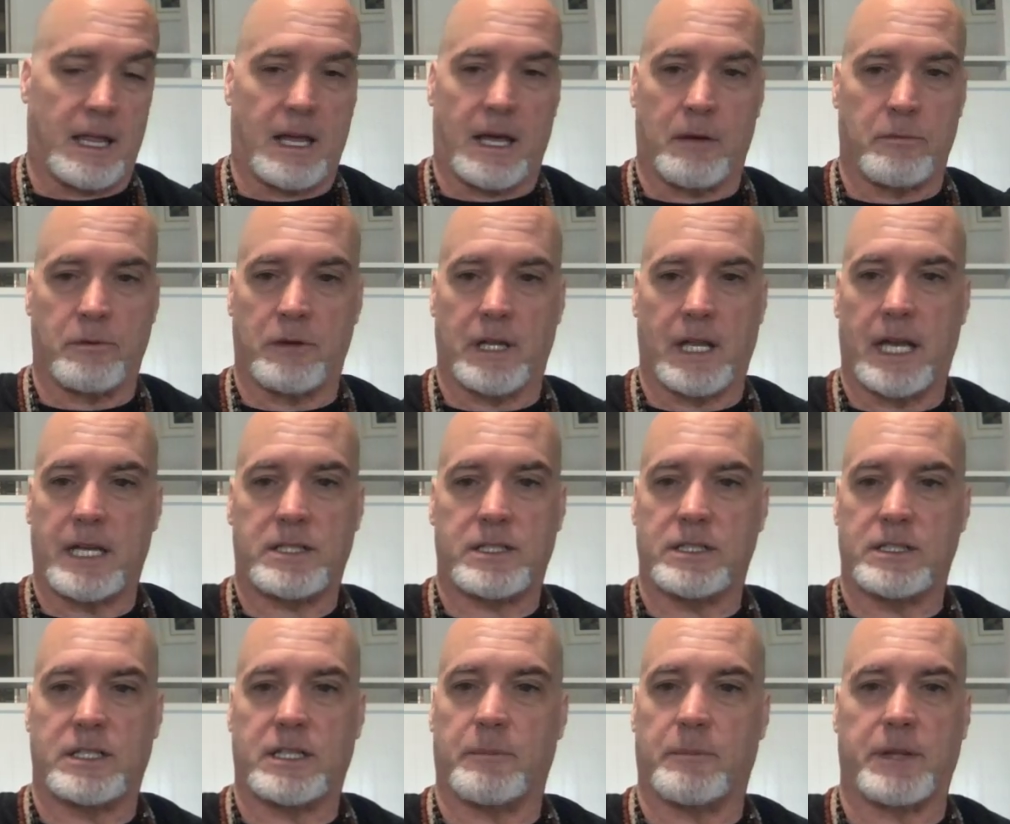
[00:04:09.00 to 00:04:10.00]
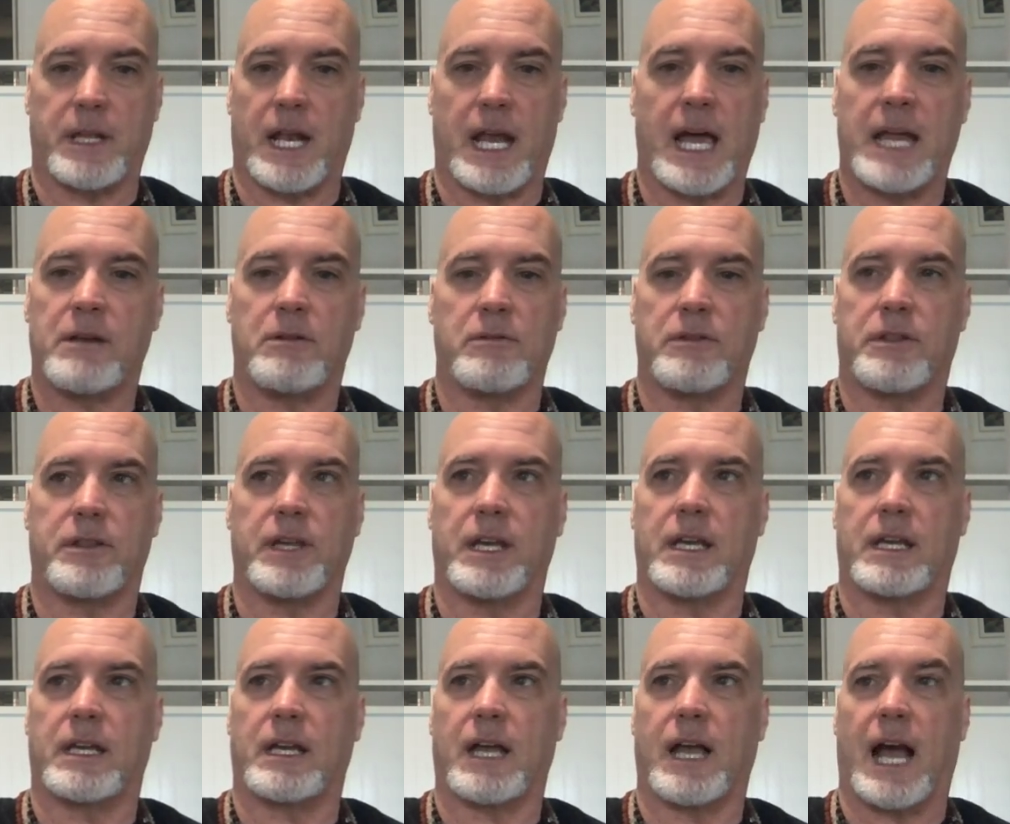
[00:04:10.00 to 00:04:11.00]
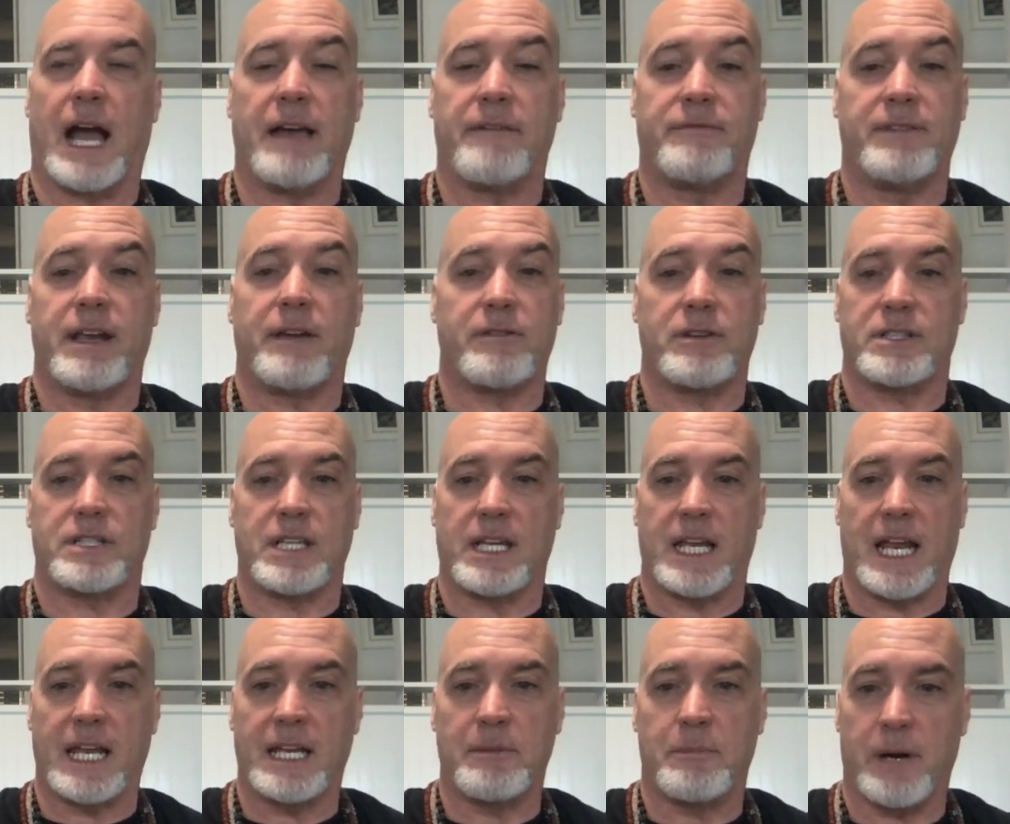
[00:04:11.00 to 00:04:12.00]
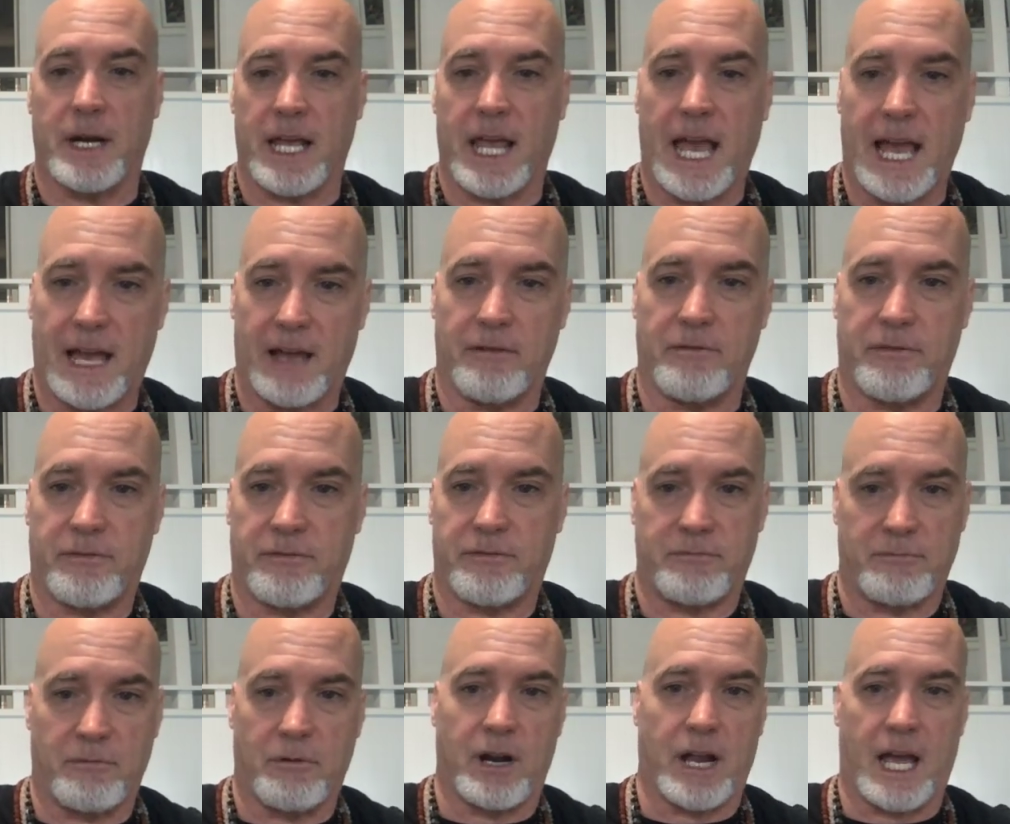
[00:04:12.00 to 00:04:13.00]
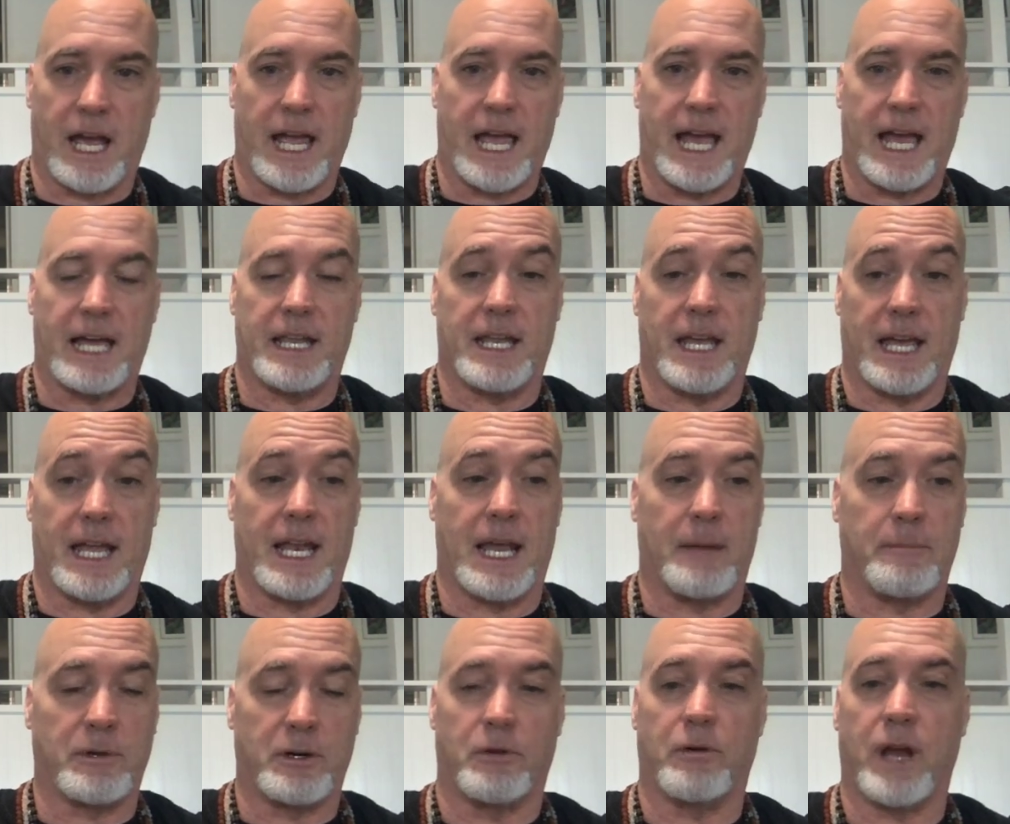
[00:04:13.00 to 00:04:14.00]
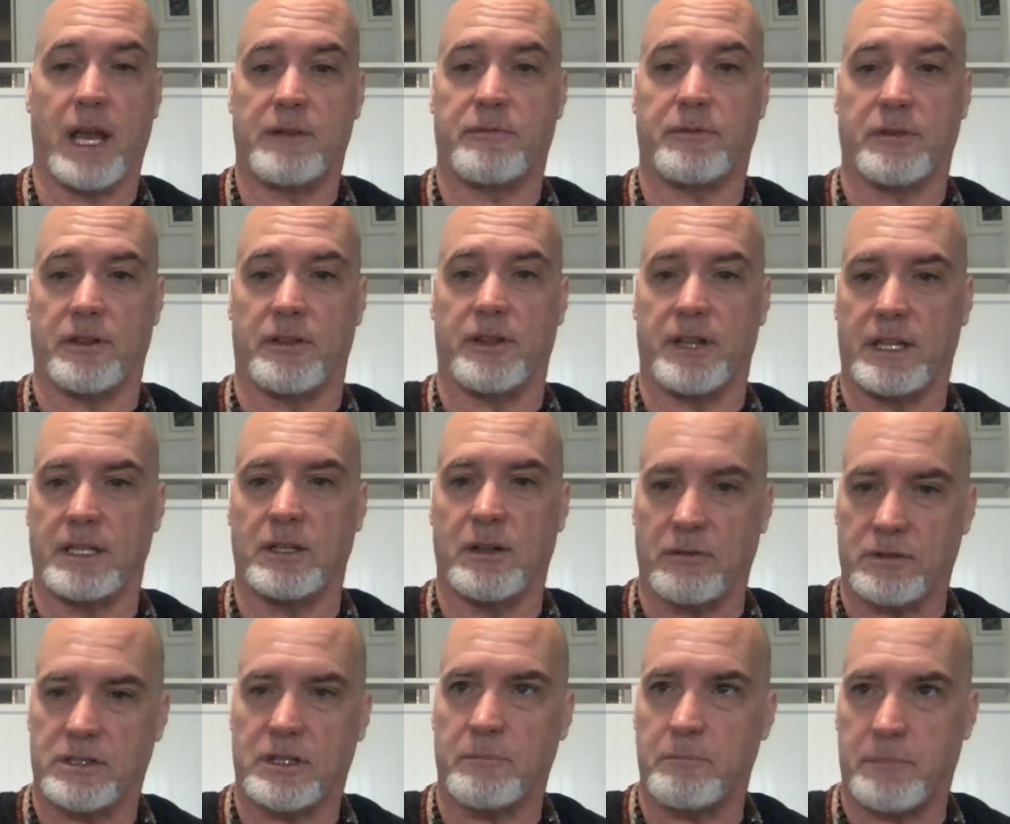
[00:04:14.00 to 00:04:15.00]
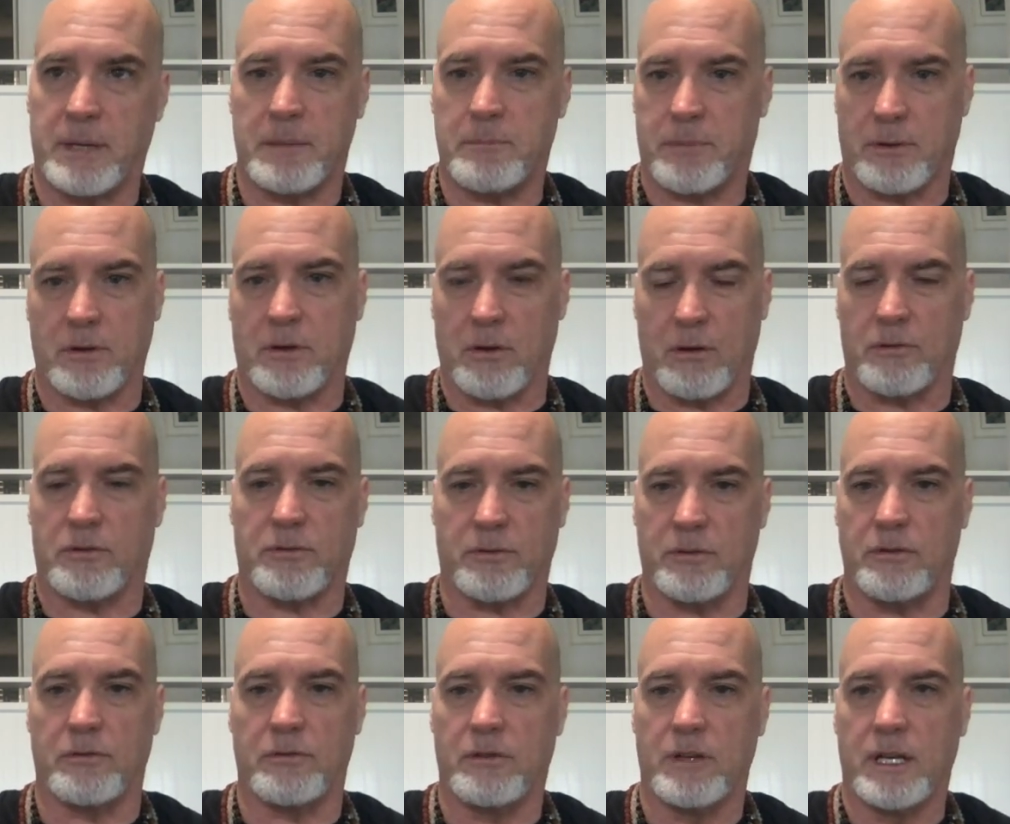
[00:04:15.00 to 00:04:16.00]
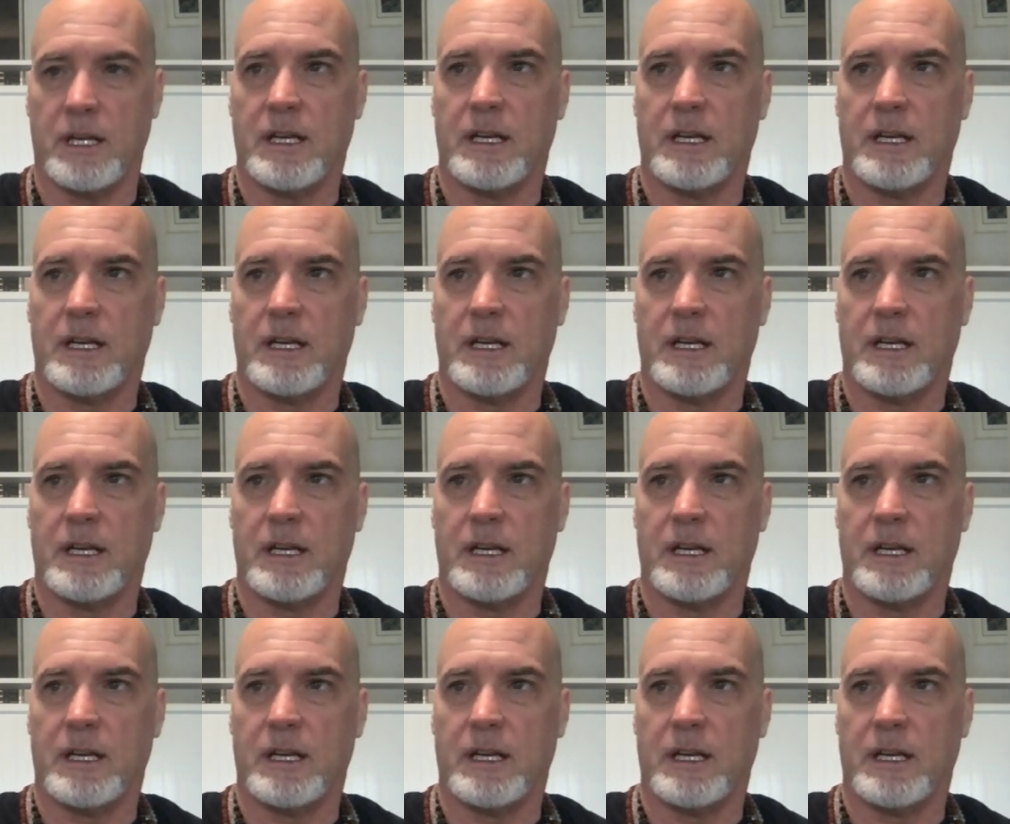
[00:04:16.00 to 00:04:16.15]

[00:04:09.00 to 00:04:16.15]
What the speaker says: a relationship that I don't think, I've never seen anybody have what I had, and I'm grateful that, some people go through